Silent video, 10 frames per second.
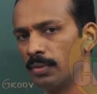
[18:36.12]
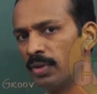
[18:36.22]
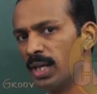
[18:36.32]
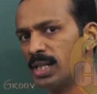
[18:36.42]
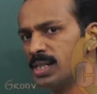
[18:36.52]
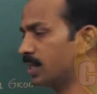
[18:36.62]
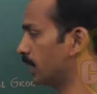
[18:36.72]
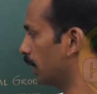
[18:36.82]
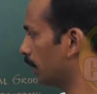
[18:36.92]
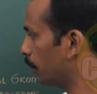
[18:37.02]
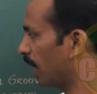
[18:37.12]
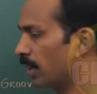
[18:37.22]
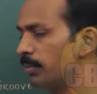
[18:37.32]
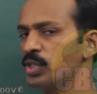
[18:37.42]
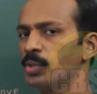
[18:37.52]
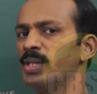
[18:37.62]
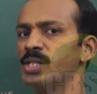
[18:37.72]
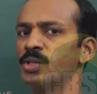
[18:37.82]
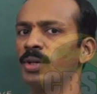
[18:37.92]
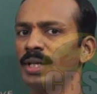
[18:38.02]
Whereas in paramecium it
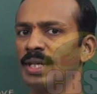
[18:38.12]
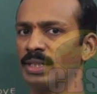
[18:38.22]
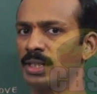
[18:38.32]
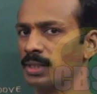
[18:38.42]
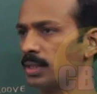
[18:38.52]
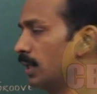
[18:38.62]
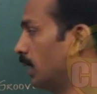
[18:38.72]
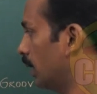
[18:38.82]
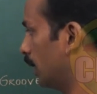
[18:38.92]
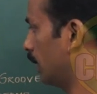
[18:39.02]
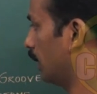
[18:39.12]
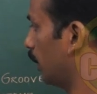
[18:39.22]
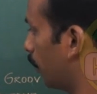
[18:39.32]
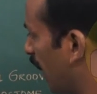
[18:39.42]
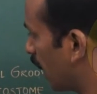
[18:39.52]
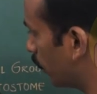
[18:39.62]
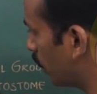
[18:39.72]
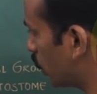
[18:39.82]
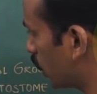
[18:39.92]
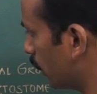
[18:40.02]
is not like that. The
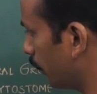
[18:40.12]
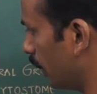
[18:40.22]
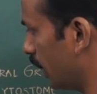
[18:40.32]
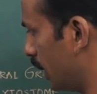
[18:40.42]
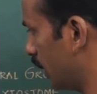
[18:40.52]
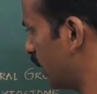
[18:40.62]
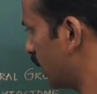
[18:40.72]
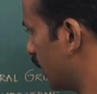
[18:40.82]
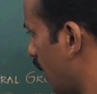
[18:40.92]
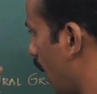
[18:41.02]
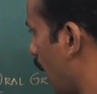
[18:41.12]
paramecium is